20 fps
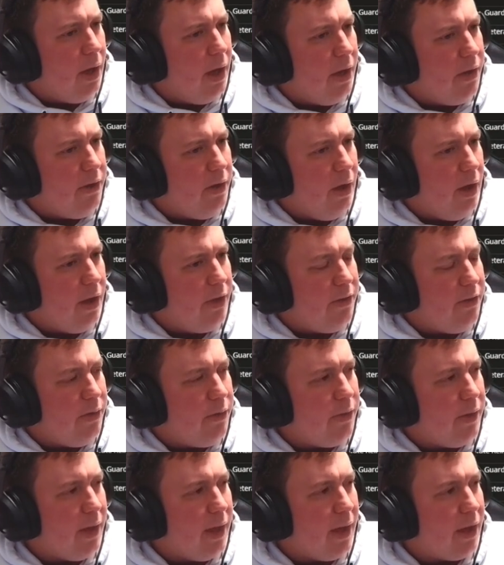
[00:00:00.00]
I still
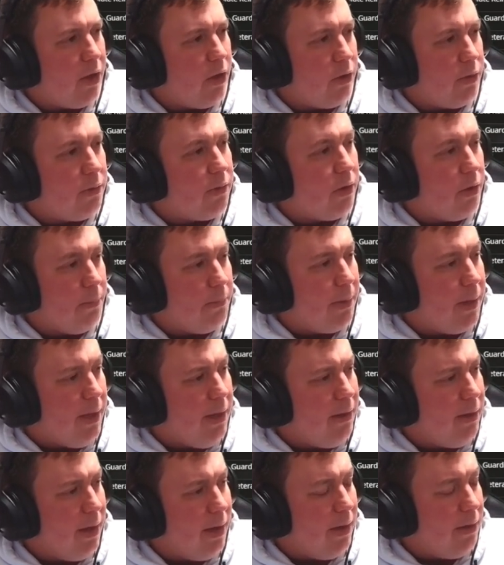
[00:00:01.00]
think it could compete
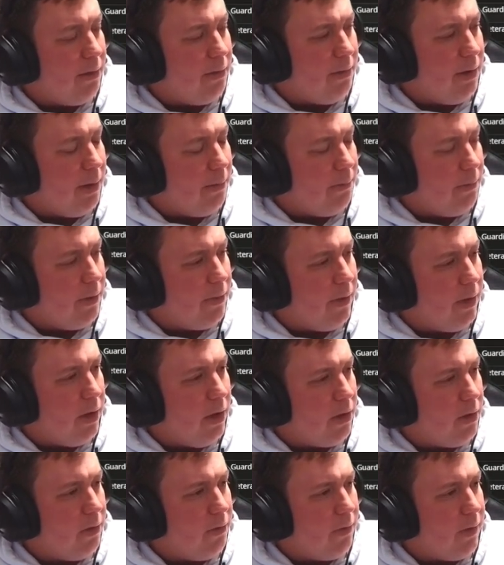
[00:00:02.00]
in Mythic. I
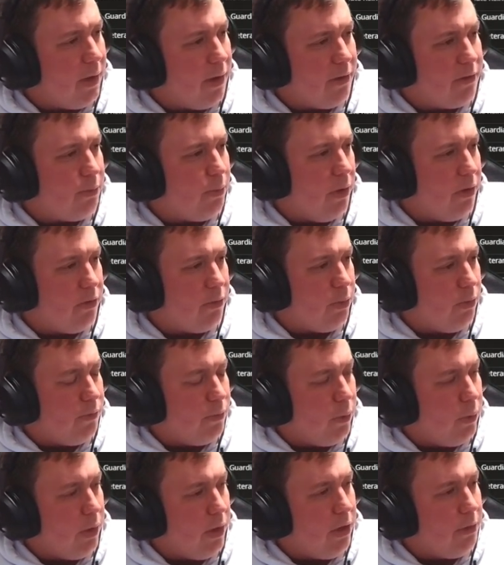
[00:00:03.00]
don't think it's one to
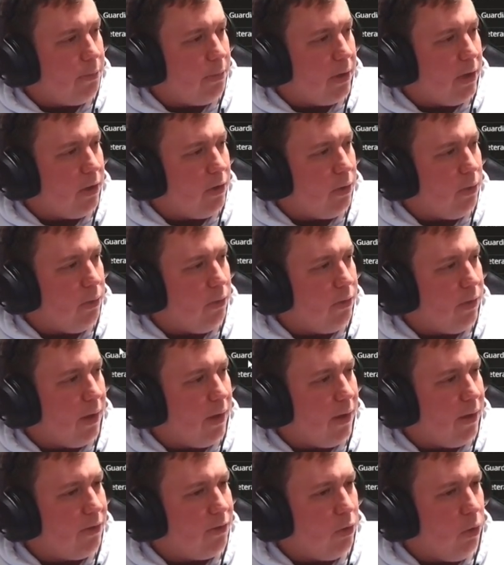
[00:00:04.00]
avoid, but I do think
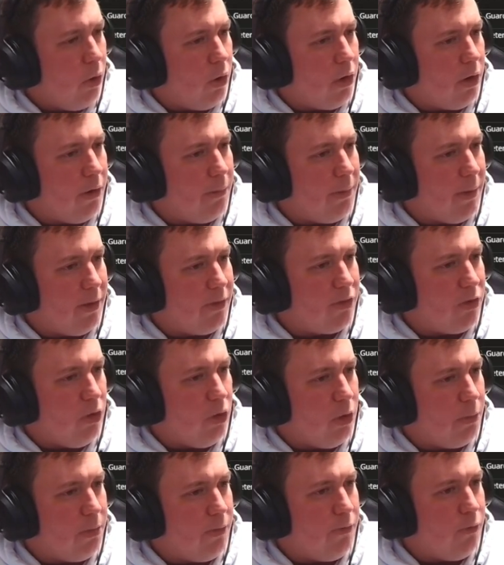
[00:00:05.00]
it's not going to be as good
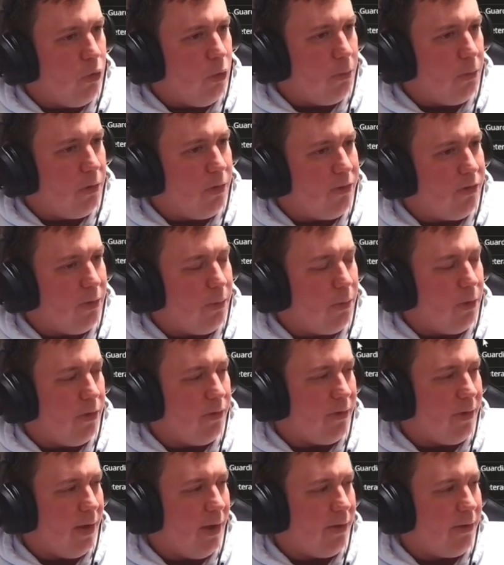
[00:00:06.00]
a performer as it was
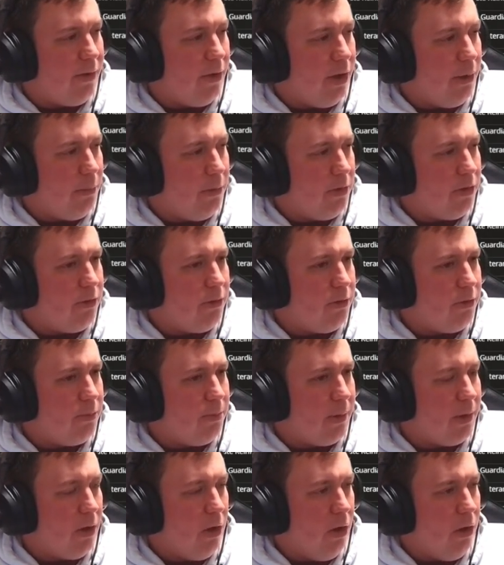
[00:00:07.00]
at Diamond, just
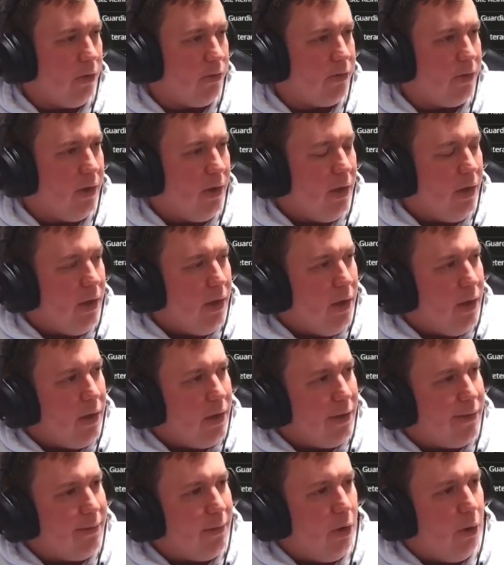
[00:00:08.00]
because
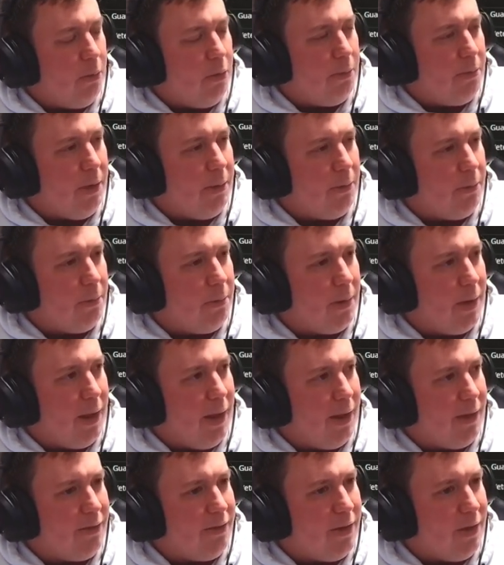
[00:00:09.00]
there's a lot more people
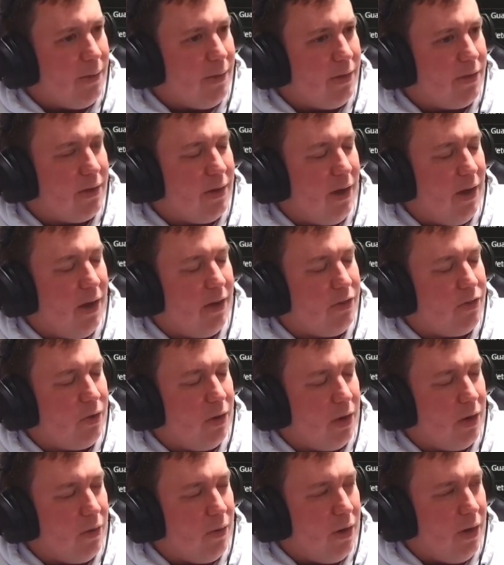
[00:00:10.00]
playing serious cards, trying
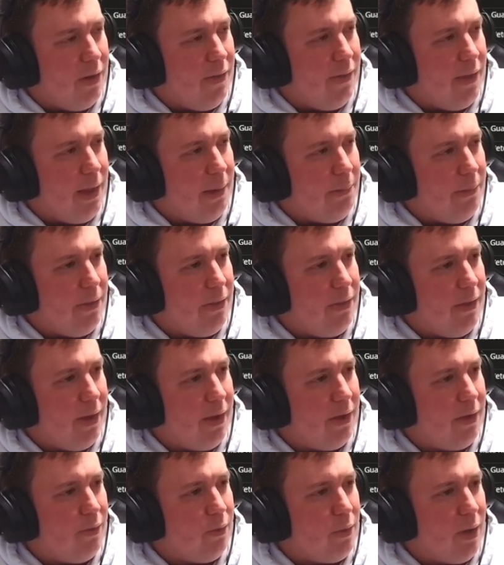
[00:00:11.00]
to grind their Mythic
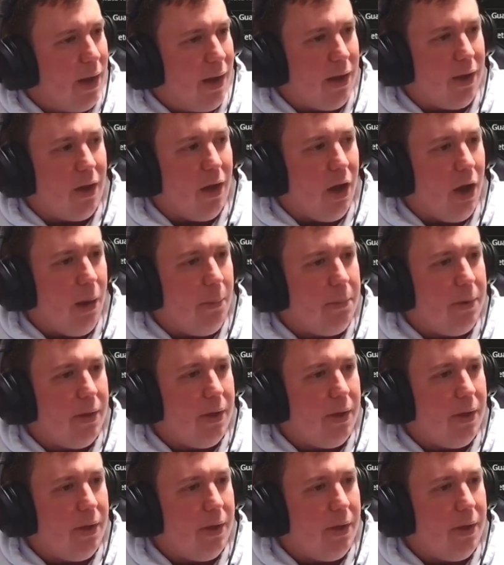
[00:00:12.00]
rank up,